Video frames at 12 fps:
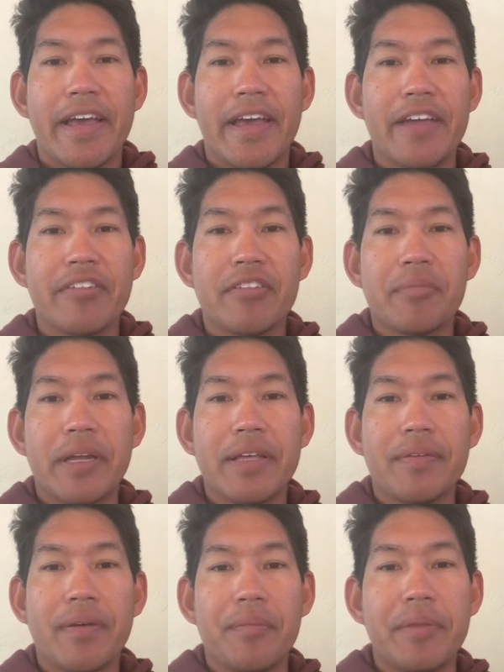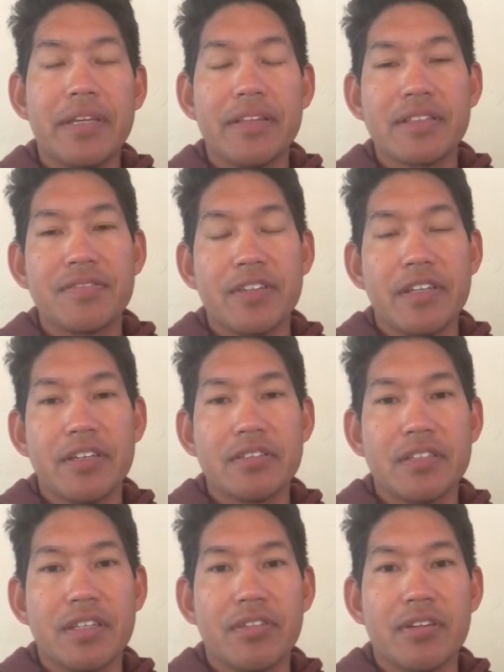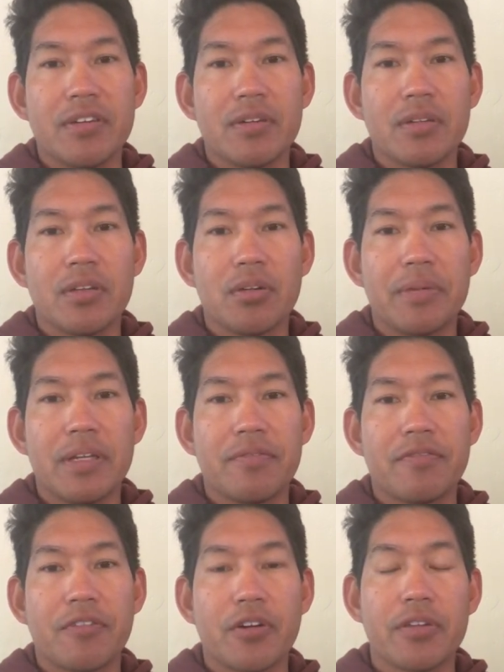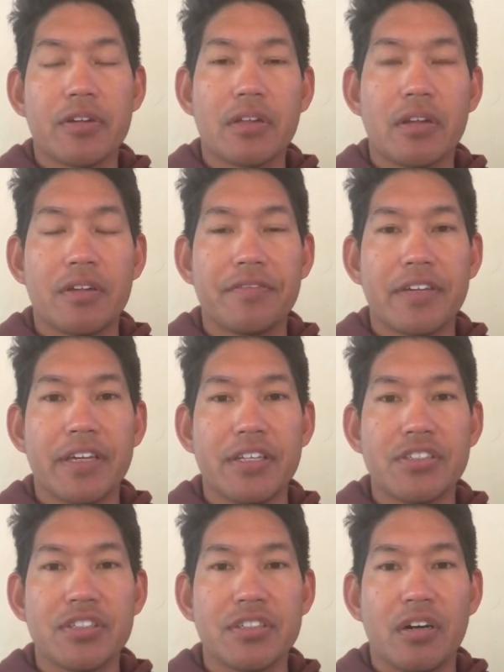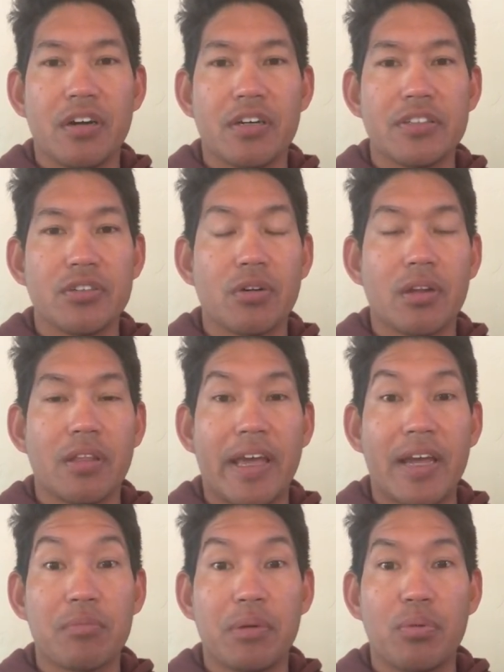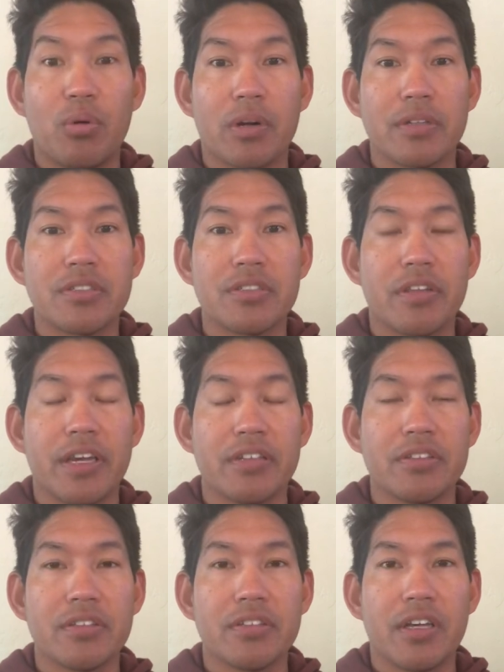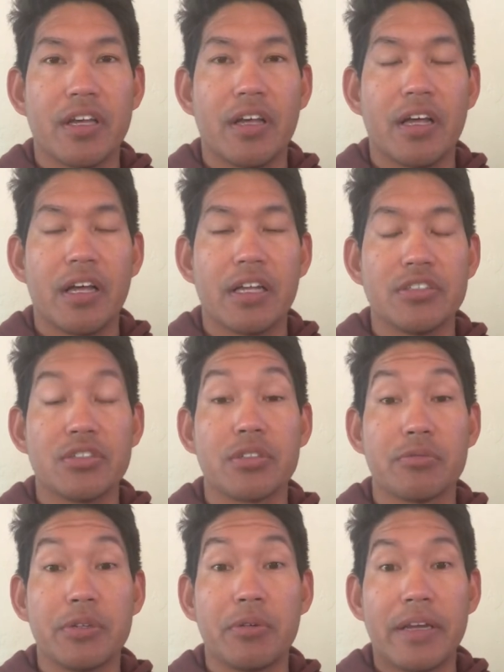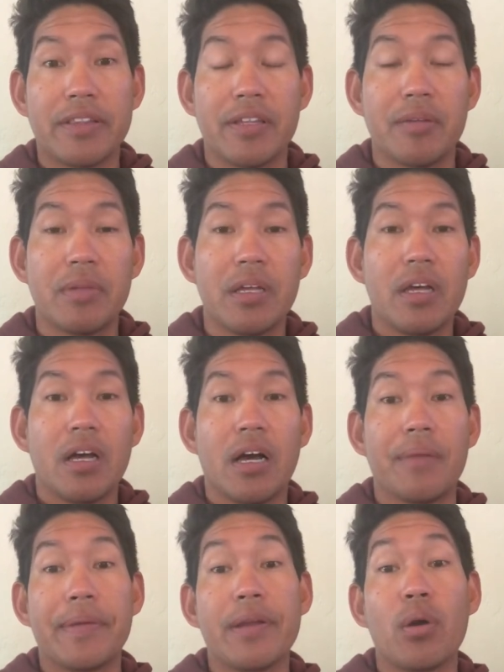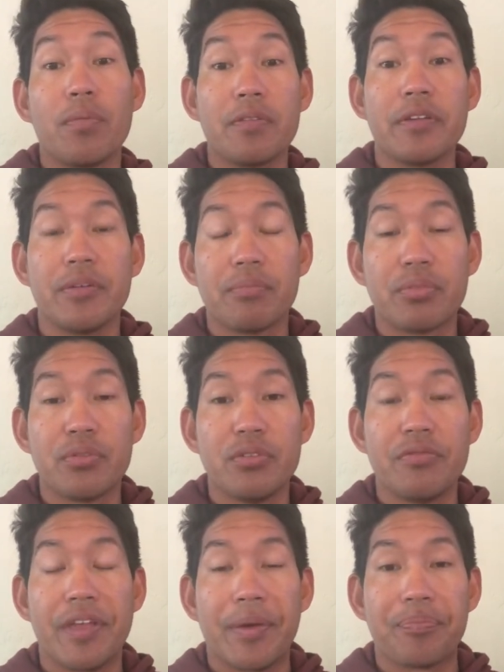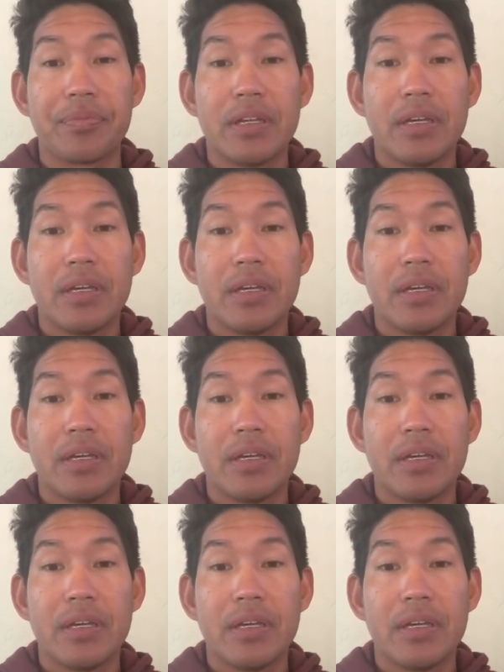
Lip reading: Hey everybody, I'm making this video to give you a little bit further clarification on your lab reports so that you can rewrite them and hopefully improve them.